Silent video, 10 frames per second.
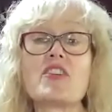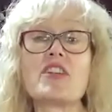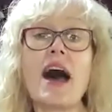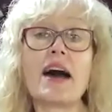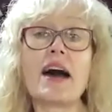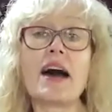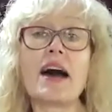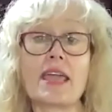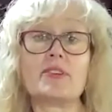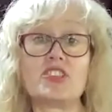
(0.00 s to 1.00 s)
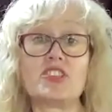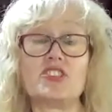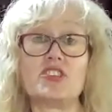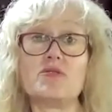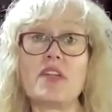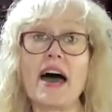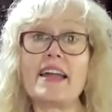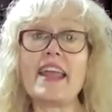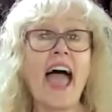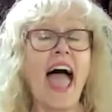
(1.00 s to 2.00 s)
They're not able to do
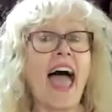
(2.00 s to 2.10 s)
that.